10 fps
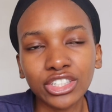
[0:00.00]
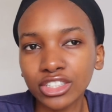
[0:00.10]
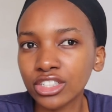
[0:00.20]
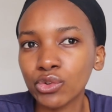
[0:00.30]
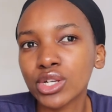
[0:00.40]

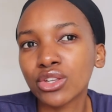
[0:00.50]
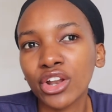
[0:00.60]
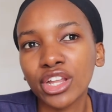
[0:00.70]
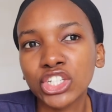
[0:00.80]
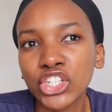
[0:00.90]
She was
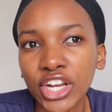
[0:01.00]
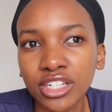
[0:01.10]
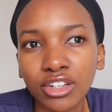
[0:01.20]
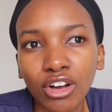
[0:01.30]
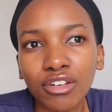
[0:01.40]
on a
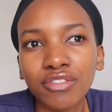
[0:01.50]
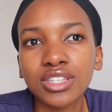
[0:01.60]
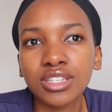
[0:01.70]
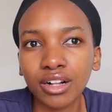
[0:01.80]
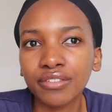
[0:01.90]
journey of
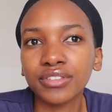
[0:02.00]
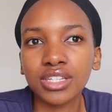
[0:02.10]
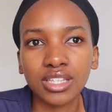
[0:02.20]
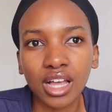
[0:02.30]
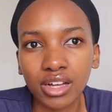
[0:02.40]

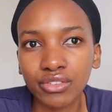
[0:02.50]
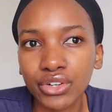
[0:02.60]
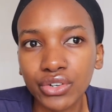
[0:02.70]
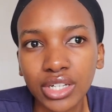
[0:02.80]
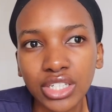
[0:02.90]

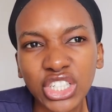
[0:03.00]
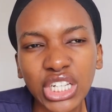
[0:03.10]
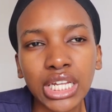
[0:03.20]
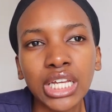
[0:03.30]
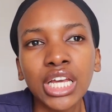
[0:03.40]
self-discovery.
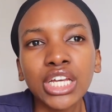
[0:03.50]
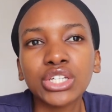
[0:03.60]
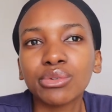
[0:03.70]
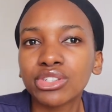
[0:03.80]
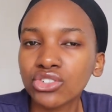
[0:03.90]
She
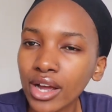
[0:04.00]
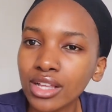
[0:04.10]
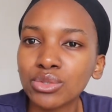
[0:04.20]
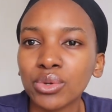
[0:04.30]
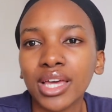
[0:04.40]
was trying
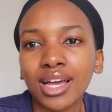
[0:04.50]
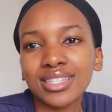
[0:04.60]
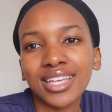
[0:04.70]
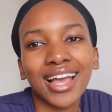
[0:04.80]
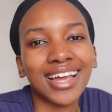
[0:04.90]
to
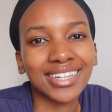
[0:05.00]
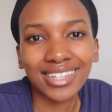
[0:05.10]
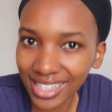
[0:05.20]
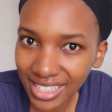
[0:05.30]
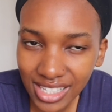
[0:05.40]
get her
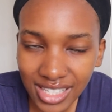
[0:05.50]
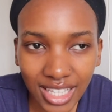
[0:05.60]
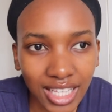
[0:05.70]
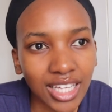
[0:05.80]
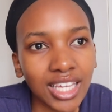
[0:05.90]

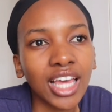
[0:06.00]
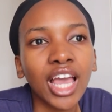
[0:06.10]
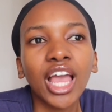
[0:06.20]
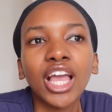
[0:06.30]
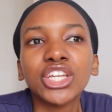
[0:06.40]
identity.
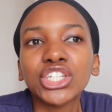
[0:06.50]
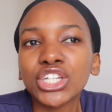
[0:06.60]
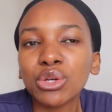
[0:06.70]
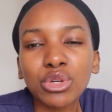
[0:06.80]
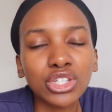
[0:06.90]

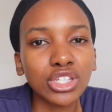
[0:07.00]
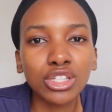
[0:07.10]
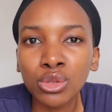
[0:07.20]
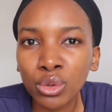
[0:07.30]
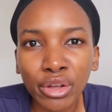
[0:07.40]
She was just
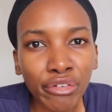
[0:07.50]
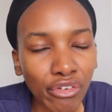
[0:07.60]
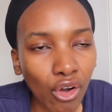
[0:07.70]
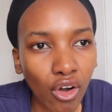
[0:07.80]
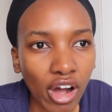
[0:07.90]
looking
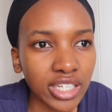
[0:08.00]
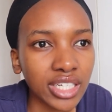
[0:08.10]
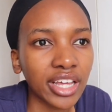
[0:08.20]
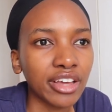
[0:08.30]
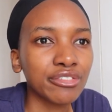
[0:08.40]
for God
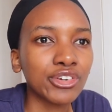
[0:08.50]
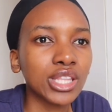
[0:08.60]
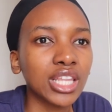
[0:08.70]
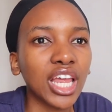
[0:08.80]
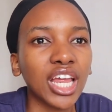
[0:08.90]
in
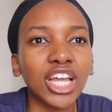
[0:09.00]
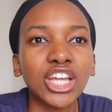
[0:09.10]
everything.